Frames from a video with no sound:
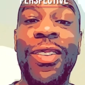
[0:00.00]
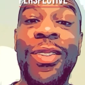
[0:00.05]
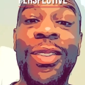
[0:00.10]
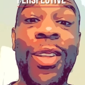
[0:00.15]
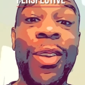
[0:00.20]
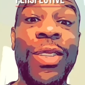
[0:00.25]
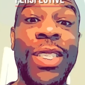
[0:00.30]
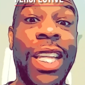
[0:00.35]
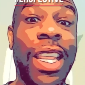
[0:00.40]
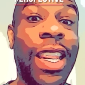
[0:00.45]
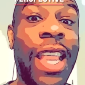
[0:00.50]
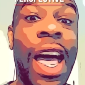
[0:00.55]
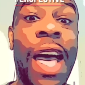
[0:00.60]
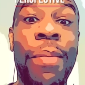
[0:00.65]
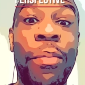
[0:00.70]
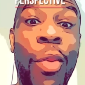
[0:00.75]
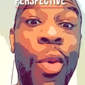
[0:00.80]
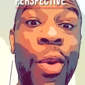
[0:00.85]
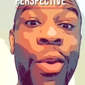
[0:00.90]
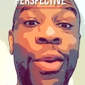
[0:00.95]
there's a lot
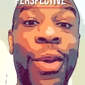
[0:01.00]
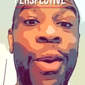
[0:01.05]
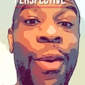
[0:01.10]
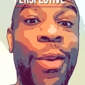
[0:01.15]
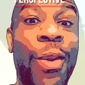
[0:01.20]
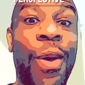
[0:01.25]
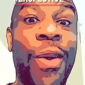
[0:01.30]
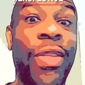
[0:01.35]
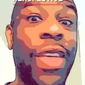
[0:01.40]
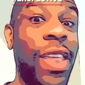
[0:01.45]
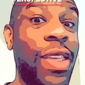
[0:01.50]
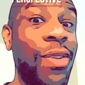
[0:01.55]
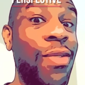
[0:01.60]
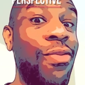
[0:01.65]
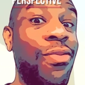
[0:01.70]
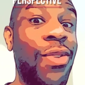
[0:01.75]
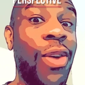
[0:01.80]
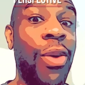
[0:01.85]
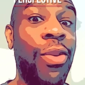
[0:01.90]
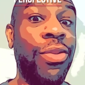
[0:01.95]
more going on that you
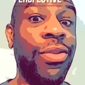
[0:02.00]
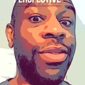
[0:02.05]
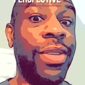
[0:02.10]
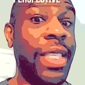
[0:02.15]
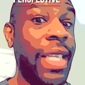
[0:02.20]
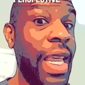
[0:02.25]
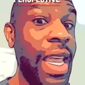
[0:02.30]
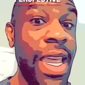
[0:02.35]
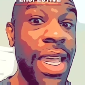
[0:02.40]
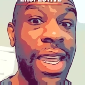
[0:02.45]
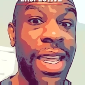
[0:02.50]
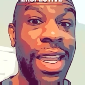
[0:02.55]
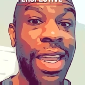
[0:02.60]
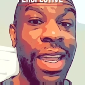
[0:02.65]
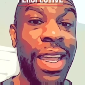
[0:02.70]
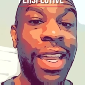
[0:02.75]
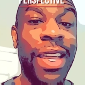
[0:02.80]
don't see.